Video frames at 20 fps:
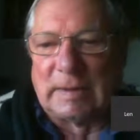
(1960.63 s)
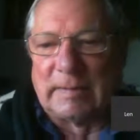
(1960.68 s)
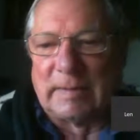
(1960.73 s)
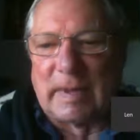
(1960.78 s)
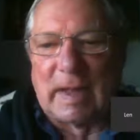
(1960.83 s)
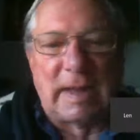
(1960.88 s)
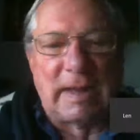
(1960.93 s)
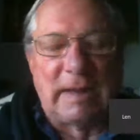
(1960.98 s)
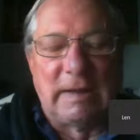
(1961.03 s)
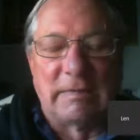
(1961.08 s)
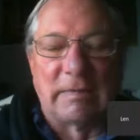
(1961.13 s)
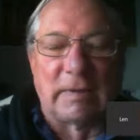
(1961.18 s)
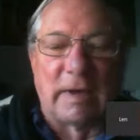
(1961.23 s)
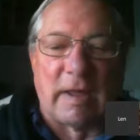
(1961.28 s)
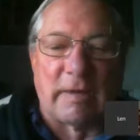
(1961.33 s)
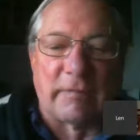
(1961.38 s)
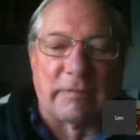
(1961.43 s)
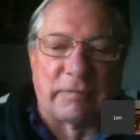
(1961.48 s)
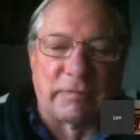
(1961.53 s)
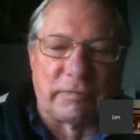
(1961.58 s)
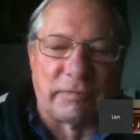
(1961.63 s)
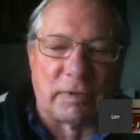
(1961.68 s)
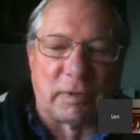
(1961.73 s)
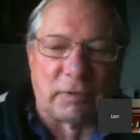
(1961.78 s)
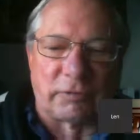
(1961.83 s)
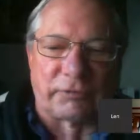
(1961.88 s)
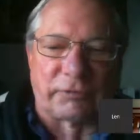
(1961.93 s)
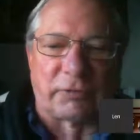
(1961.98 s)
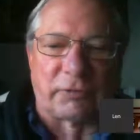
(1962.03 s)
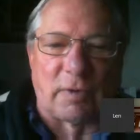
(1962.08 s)
I even love
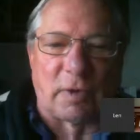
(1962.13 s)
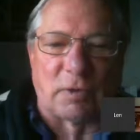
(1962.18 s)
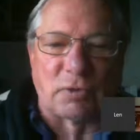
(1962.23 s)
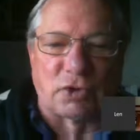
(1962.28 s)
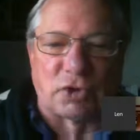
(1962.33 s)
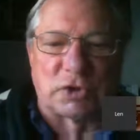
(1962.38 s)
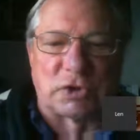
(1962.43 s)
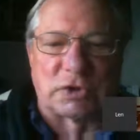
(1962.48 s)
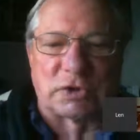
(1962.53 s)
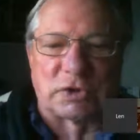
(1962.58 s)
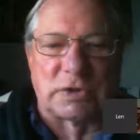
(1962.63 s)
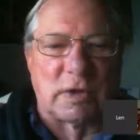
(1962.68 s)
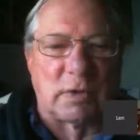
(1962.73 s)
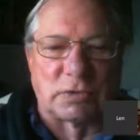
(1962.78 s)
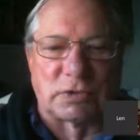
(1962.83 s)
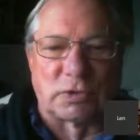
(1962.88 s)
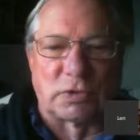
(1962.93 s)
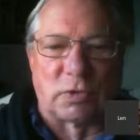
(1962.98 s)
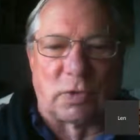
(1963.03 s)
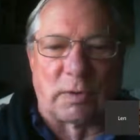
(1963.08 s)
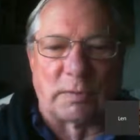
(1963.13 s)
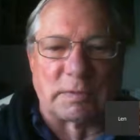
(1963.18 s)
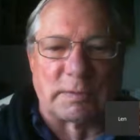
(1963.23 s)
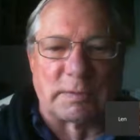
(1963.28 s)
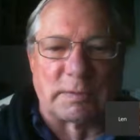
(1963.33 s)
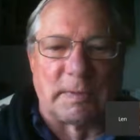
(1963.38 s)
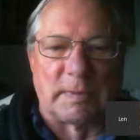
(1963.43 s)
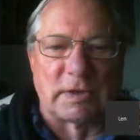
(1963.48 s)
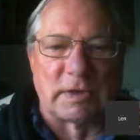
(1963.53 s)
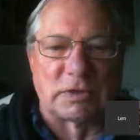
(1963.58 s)
ferocious snowstorms,
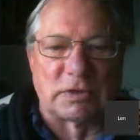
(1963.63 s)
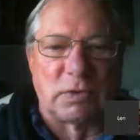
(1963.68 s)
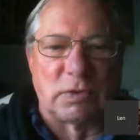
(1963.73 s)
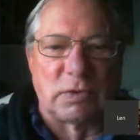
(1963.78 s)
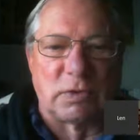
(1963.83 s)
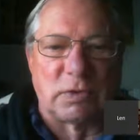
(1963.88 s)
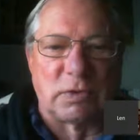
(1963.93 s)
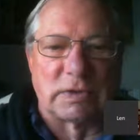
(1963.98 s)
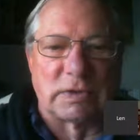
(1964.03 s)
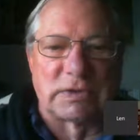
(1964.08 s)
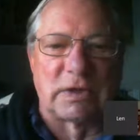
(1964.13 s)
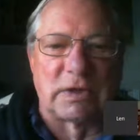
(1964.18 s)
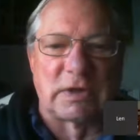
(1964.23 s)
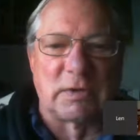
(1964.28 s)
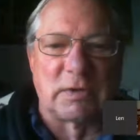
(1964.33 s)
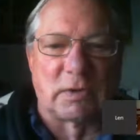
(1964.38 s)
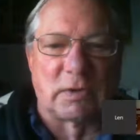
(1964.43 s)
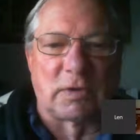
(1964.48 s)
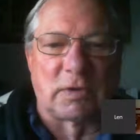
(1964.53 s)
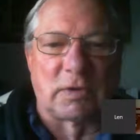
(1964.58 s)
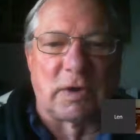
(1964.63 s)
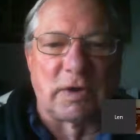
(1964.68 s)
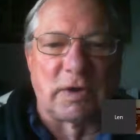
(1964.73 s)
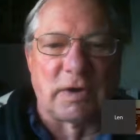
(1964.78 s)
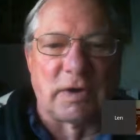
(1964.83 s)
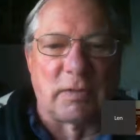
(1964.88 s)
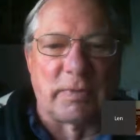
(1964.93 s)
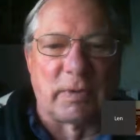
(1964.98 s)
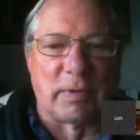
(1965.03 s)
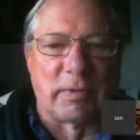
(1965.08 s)
because you can sit in your
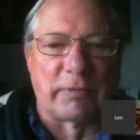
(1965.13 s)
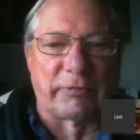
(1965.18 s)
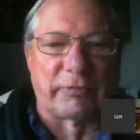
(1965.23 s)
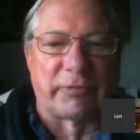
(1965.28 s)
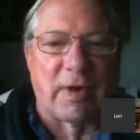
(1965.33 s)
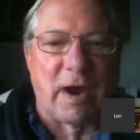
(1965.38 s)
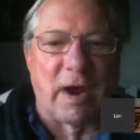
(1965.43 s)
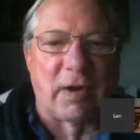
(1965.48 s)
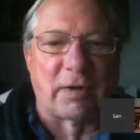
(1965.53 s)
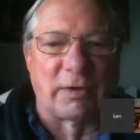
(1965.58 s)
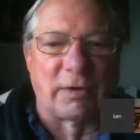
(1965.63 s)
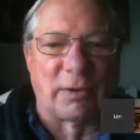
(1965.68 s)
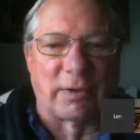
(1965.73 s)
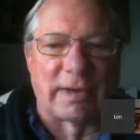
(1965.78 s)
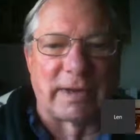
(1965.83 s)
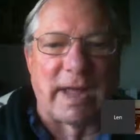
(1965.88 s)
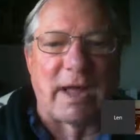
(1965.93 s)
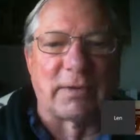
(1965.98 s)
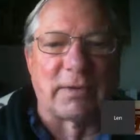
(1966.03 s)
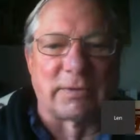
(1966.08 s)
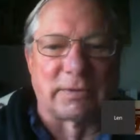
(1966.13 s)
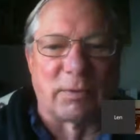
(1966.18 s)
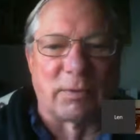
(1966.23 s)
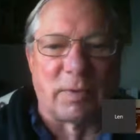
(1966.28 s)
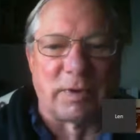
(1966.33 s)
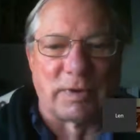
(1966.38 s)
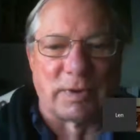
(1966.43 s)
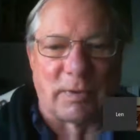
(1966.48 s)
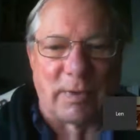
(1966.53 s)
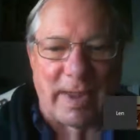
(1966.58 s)
condo, build a fire, and look out the
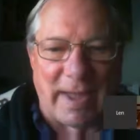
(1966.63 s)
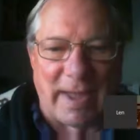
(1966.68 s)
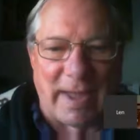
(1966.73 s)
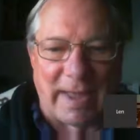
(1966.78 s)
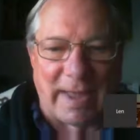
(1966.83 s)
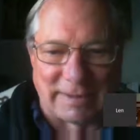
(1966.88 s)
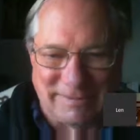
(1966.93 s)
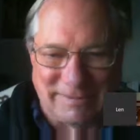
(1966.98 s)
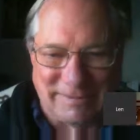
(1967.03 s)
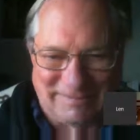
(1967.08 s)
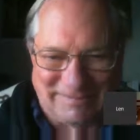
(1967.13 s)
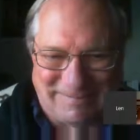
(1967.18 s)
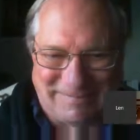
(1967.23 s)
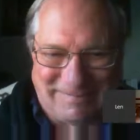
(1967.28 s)
window at it.